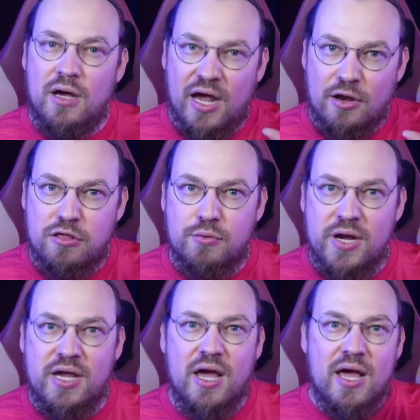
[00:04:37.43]
And
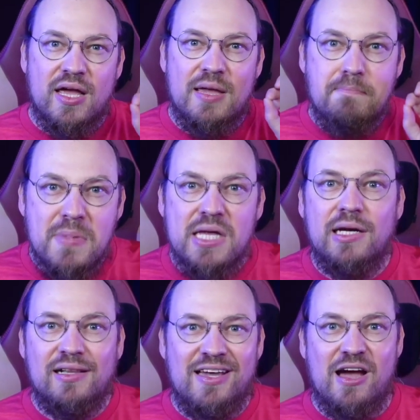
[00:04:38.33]
3,
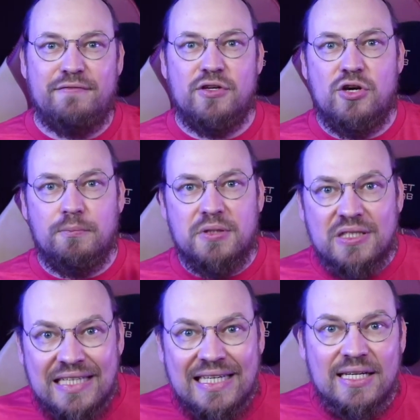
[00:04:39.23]
immediately after
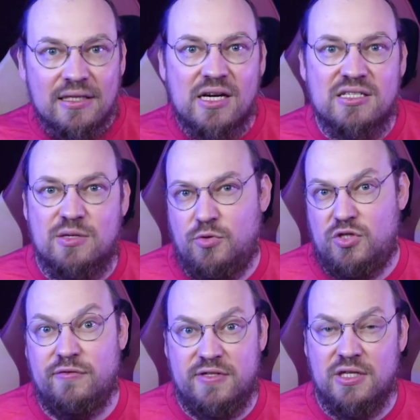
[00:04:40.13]
completing the customer
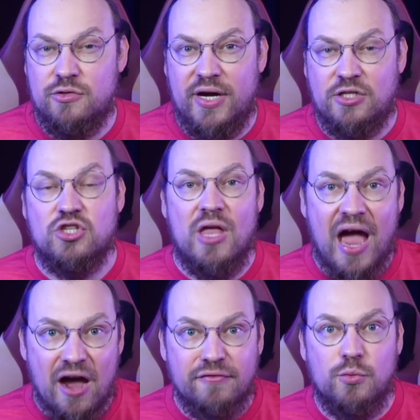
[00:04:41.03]
service interaction,
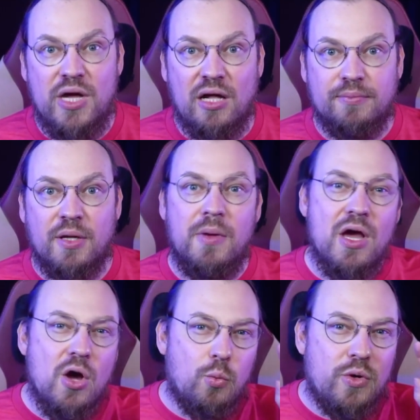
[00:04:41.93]
after we helped them,
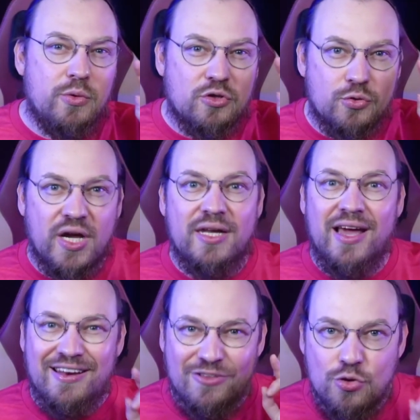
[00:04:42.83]
we would create
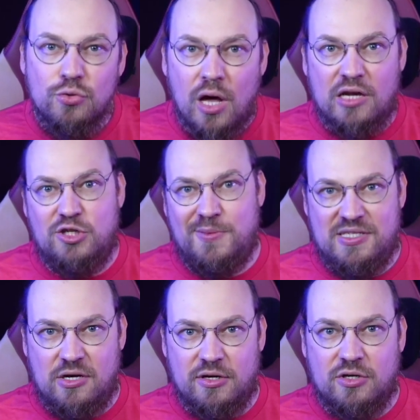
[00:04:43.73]
a new knowledge base
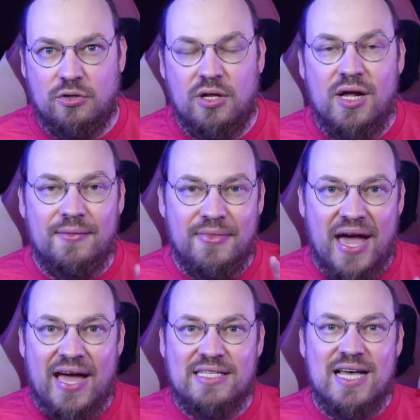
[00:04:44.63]
article
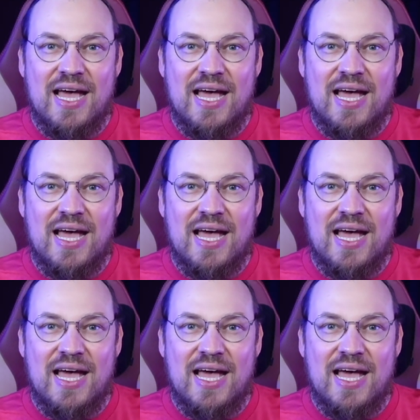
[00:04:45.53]
that